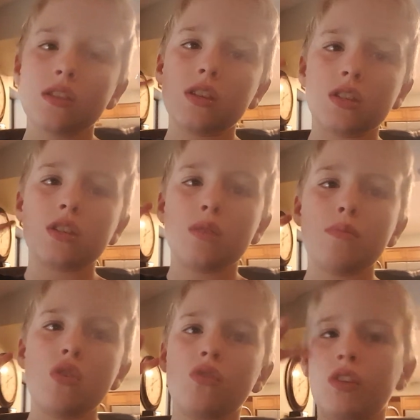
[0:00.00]
this is a
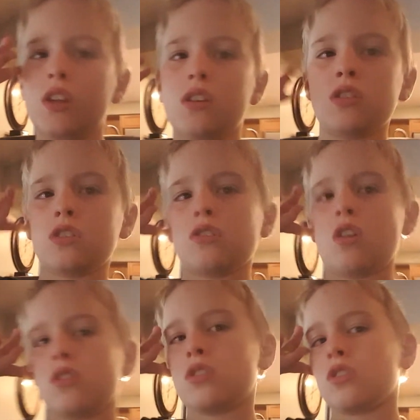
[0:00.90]
movie
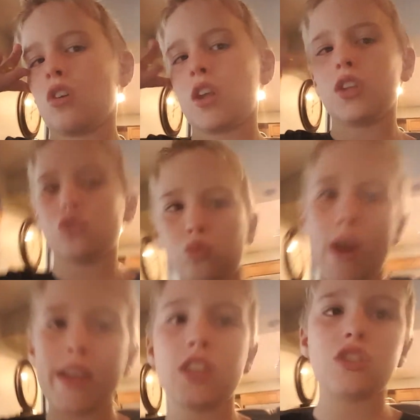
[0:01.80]
starring
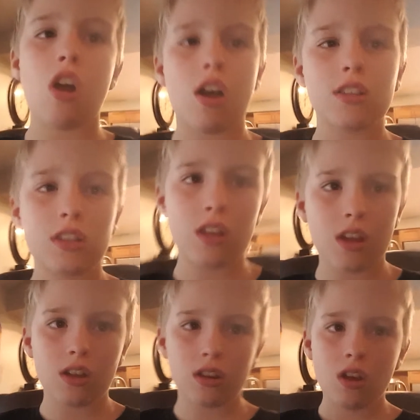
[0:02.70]
Dwayne
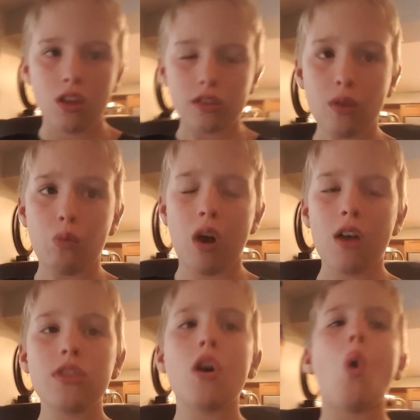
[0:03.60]
Johnson, the
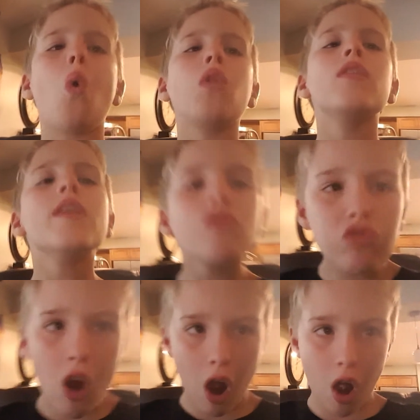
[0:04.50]
one, the only
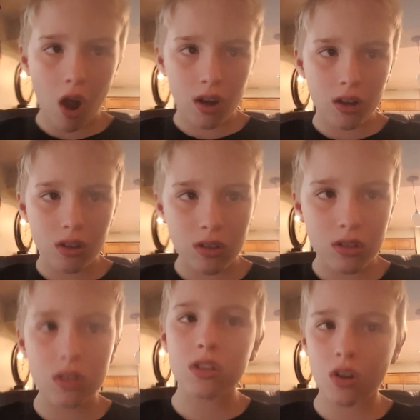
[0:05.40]
rock.
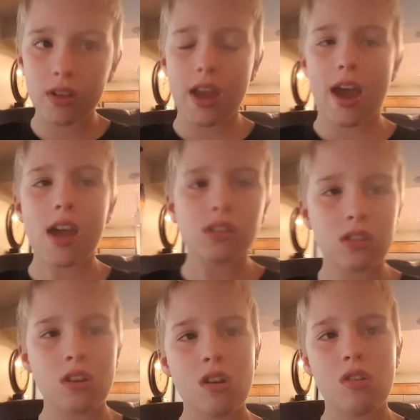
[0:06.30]
So yeah,
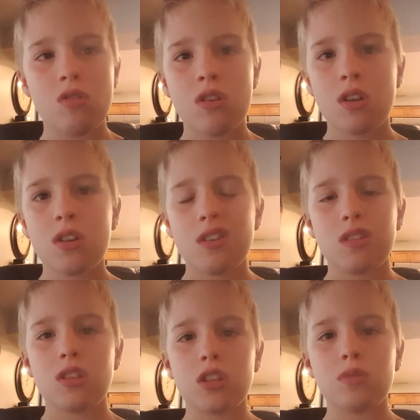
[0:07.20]
so
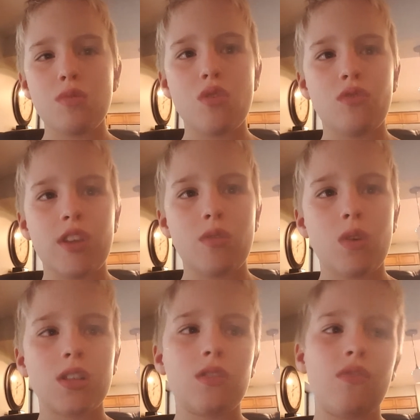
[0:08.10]
this movie
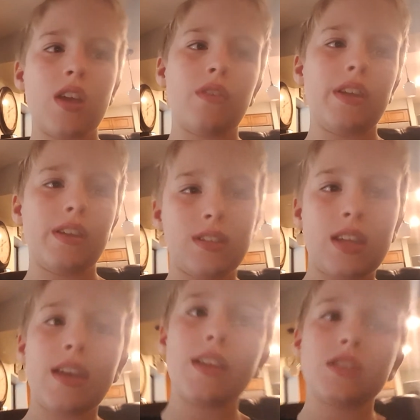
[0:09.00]
was a very
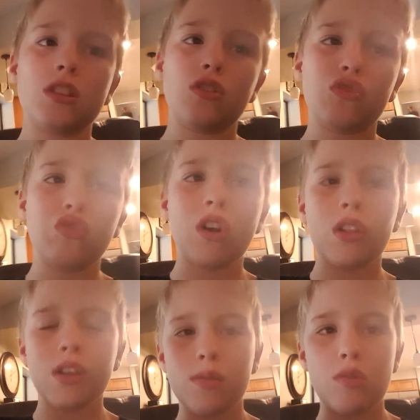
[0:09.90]
intense and
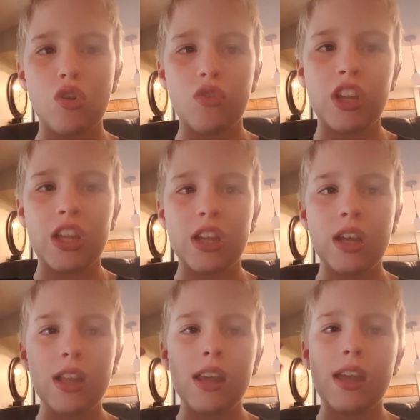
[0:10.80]
thrilling movie
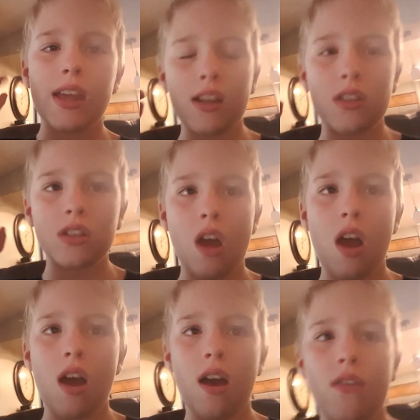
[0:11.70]
and
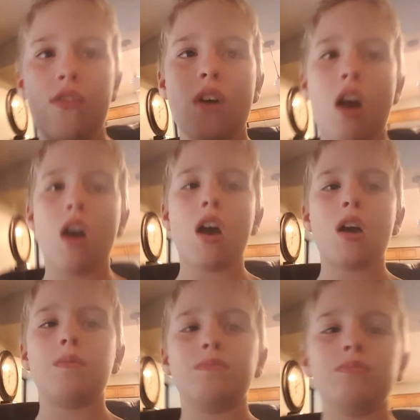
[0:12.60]
stuff.
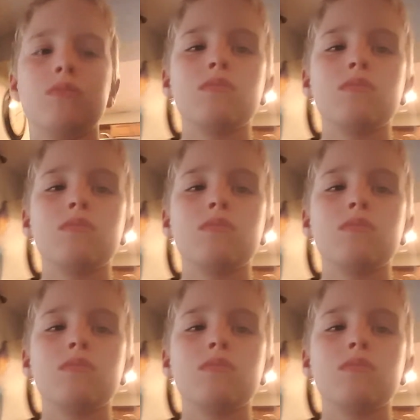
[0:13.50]
Um,